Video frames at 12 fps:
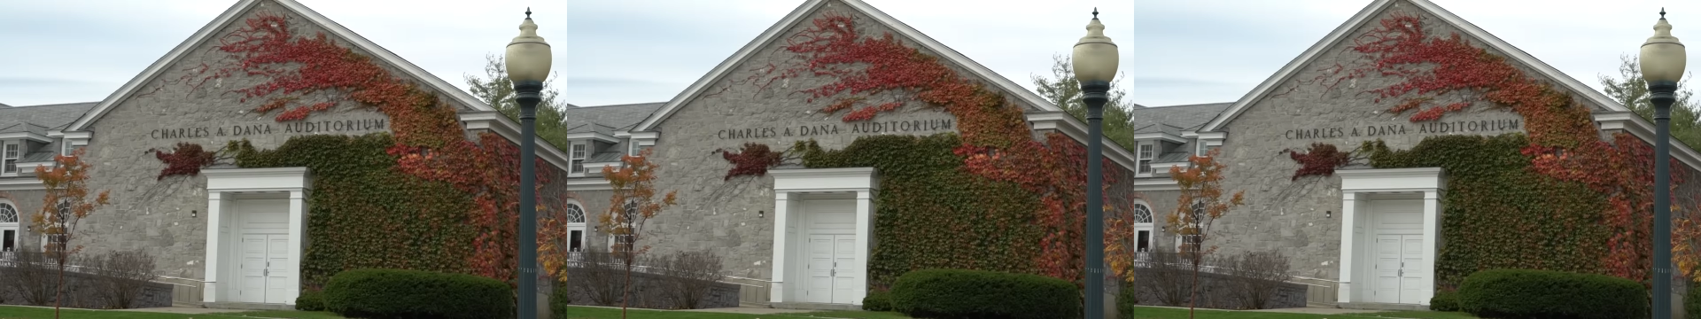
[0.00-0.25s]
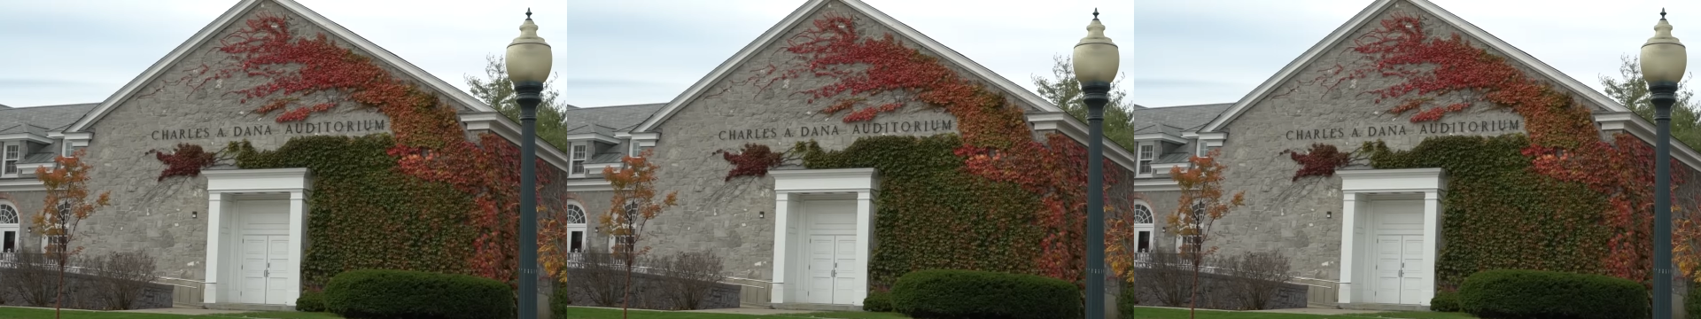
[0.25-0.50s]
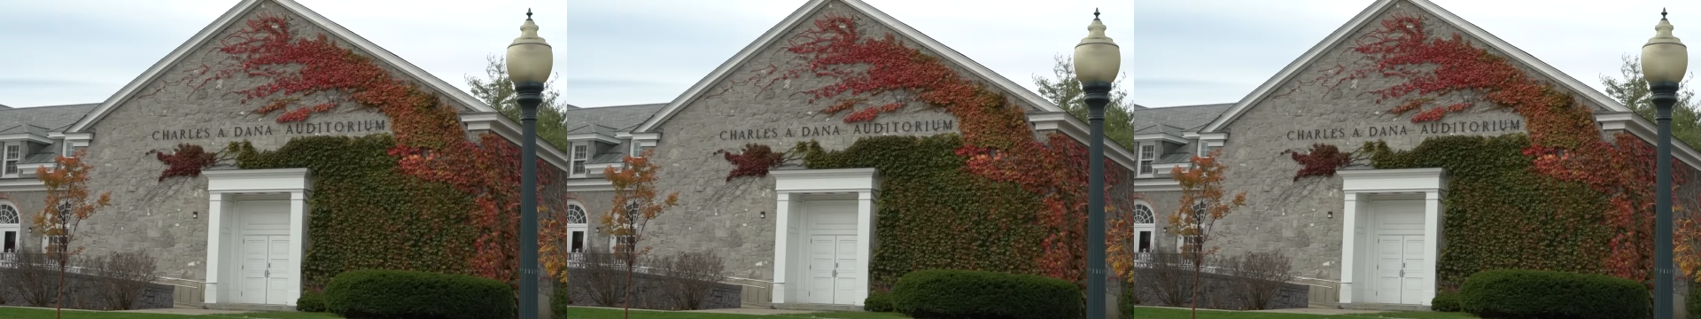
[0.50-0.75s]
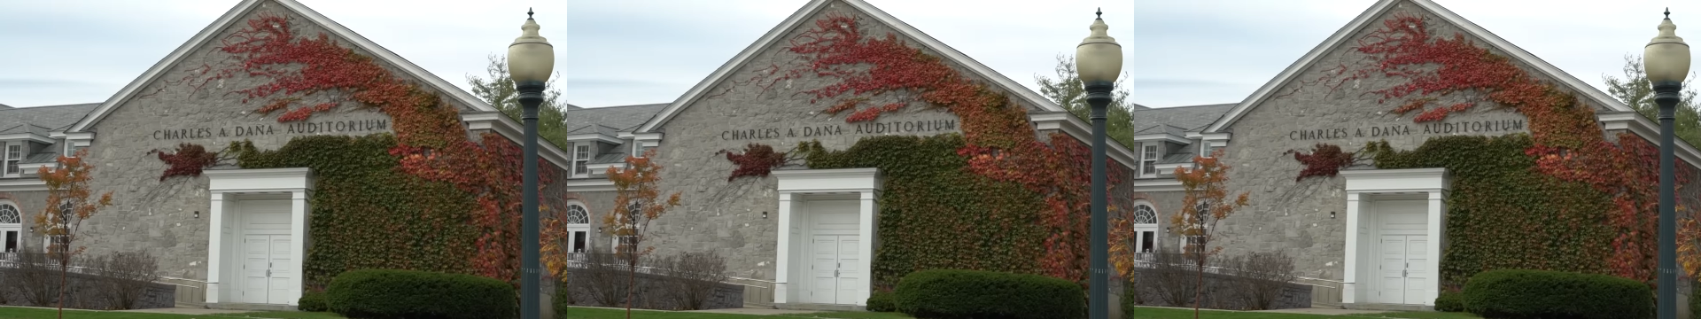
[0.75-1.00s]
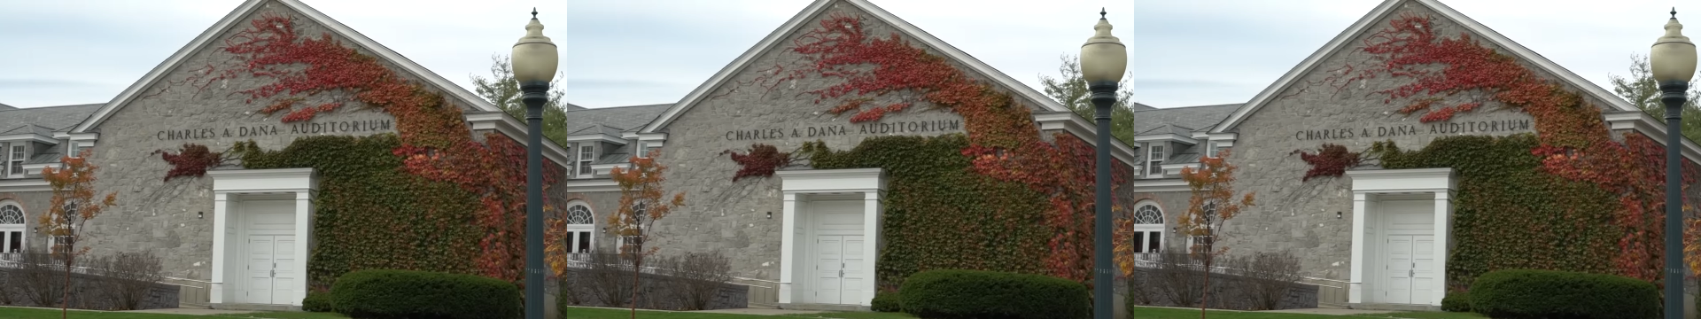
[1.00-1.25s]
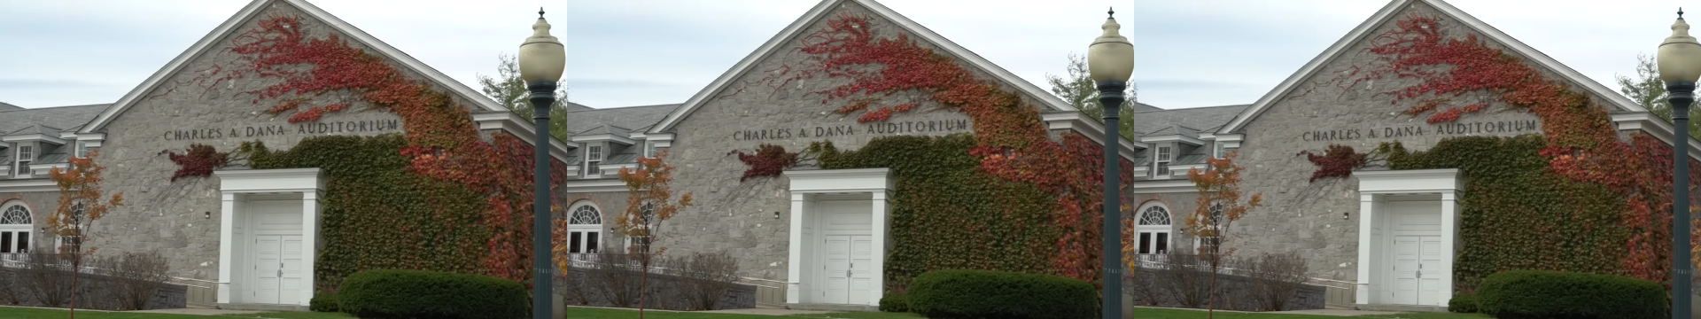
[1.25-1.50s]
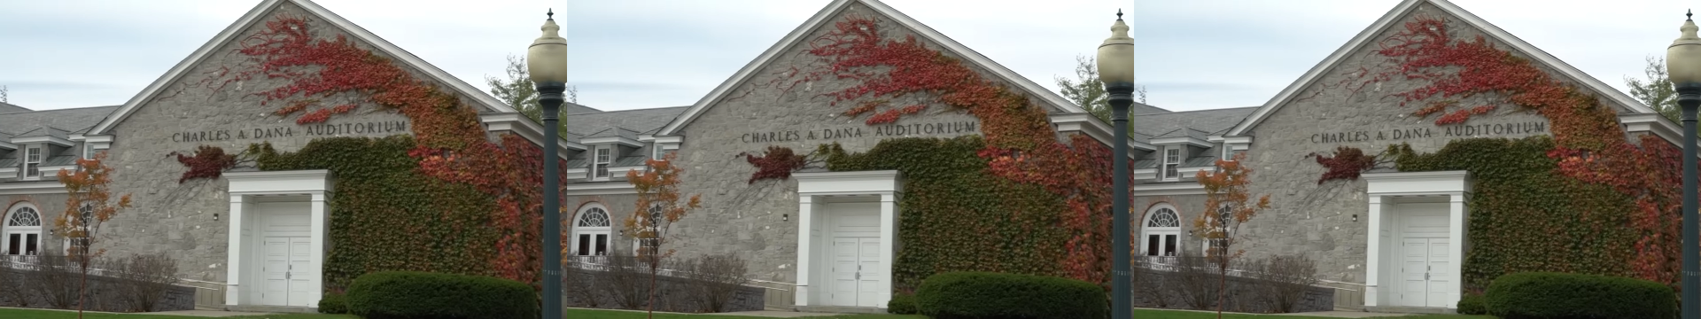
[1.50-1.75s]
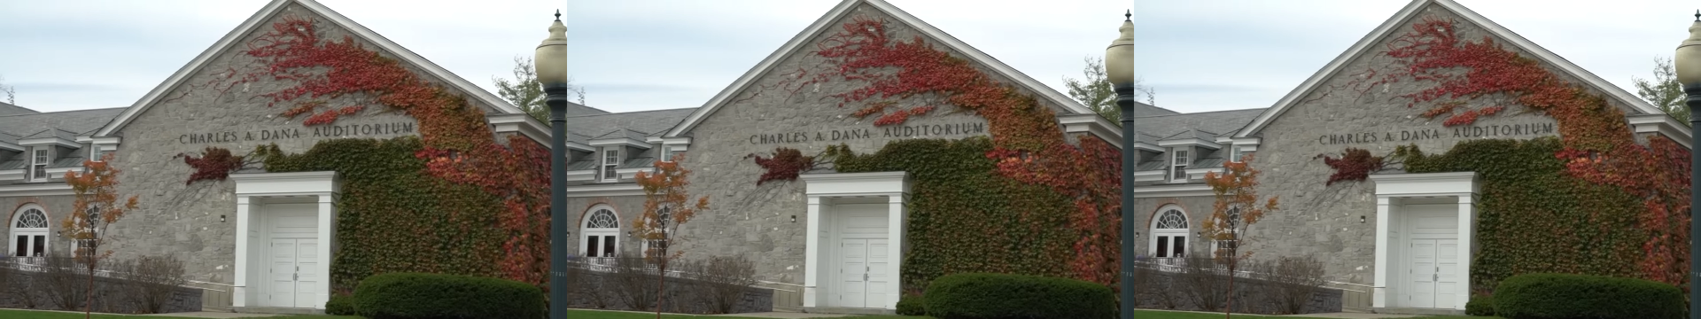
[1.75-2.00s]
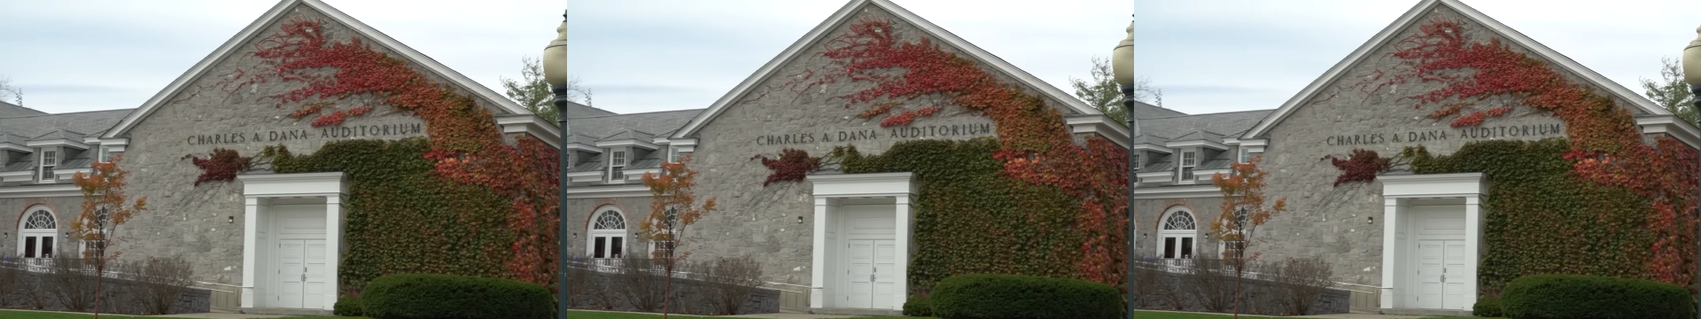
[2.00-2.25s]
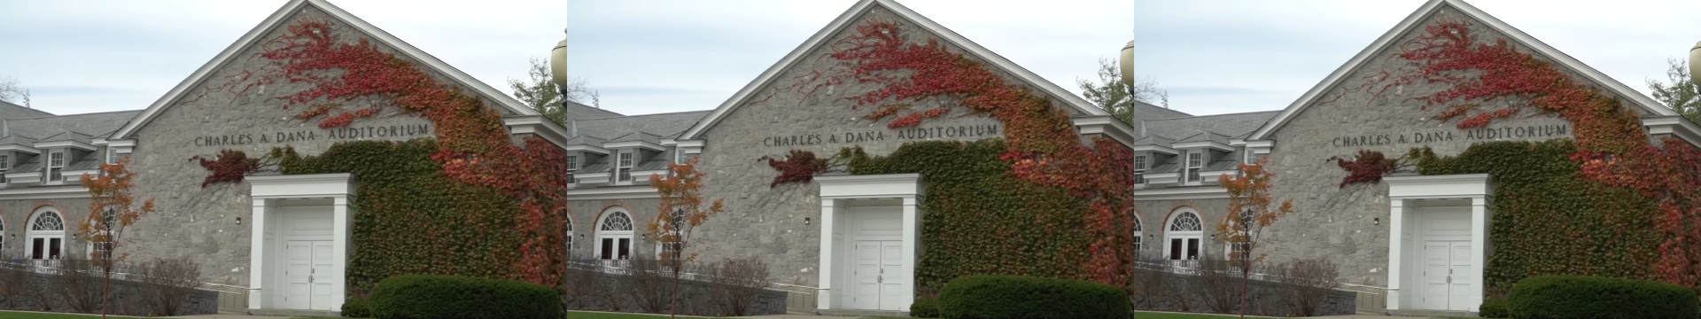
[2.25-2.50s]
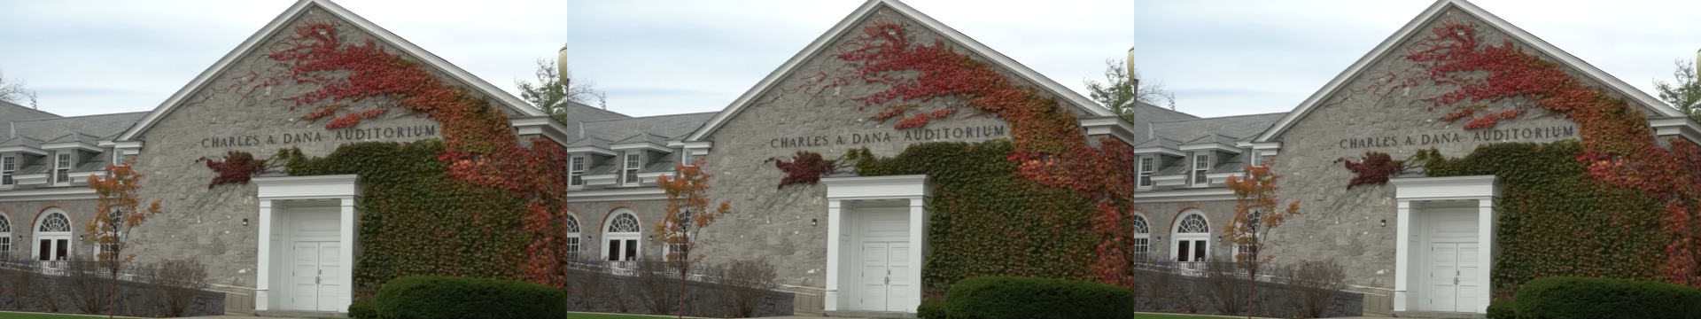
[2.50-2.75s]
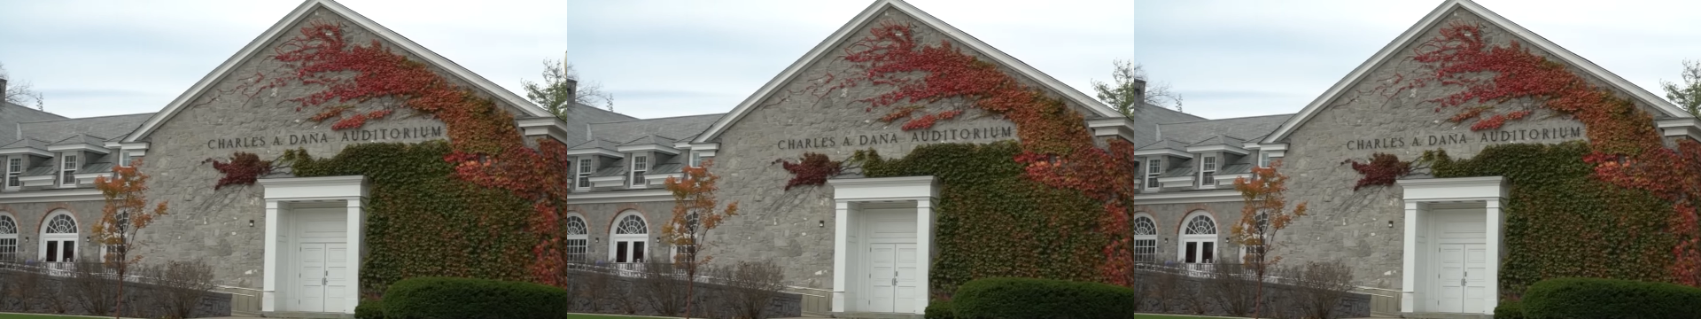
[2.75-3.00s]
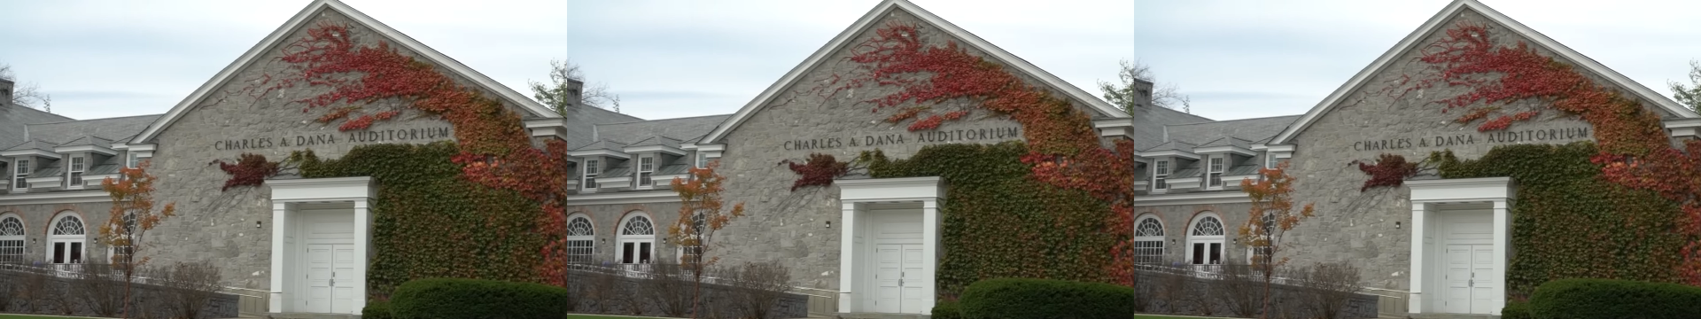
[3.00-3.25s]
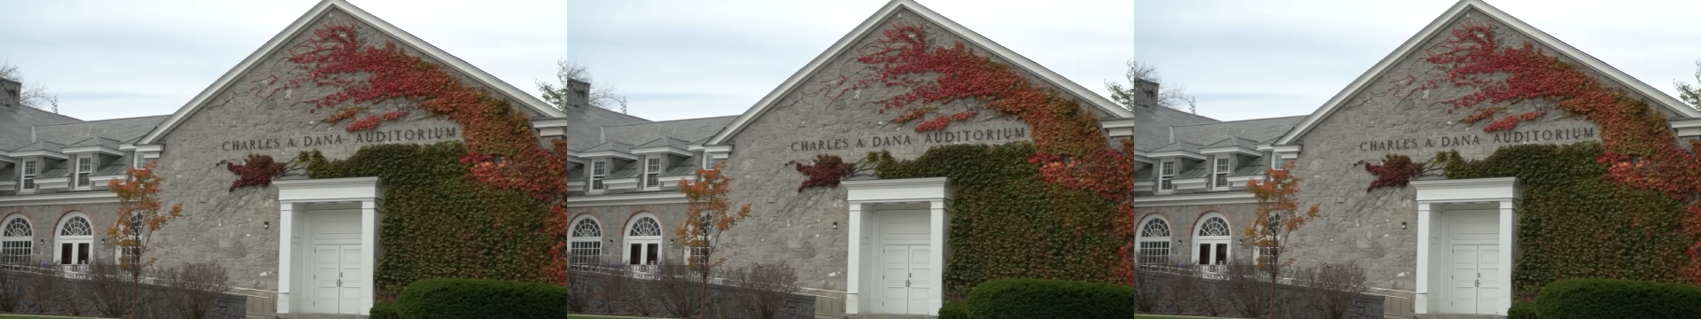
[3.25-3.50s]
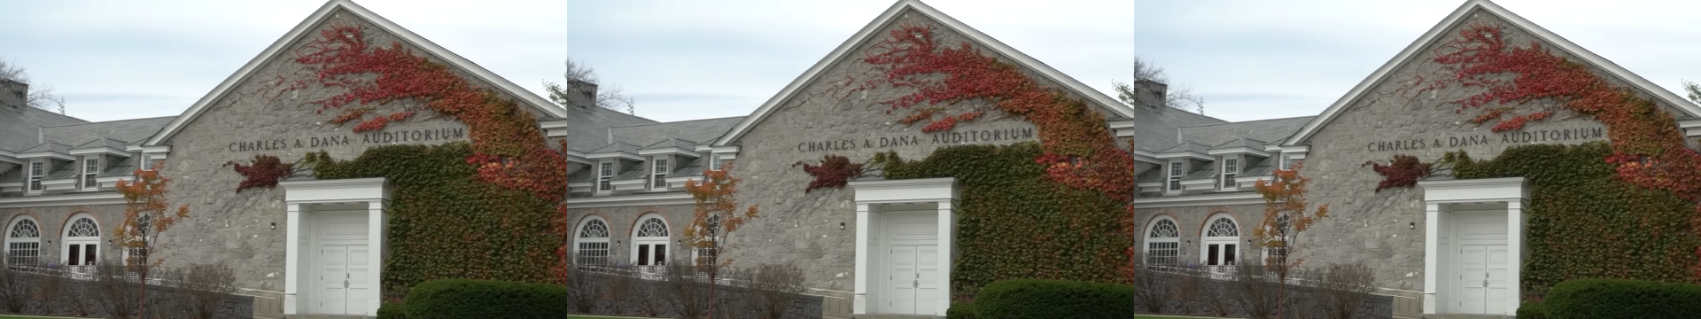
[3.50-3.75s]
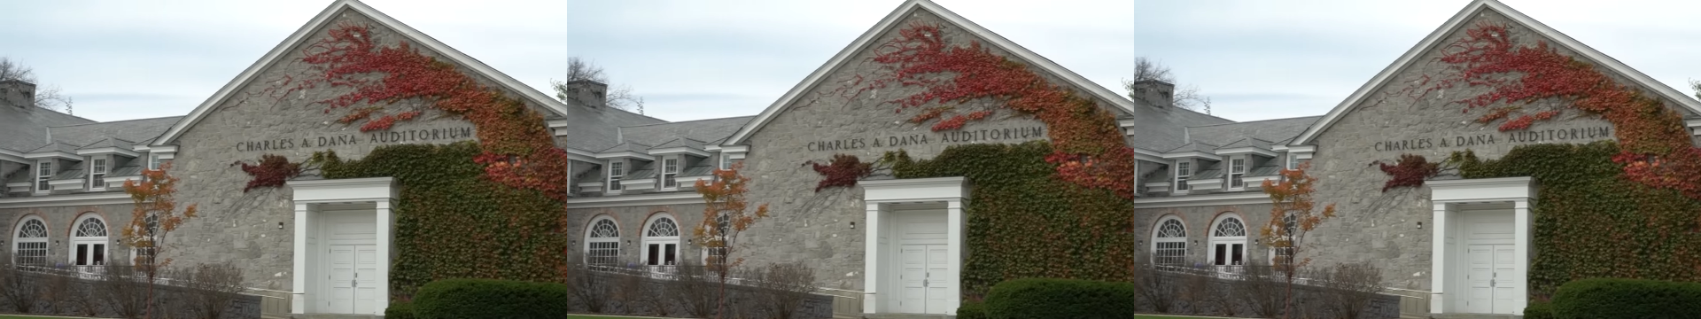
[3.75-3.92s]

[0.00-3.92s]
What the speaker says: (no speaker visible)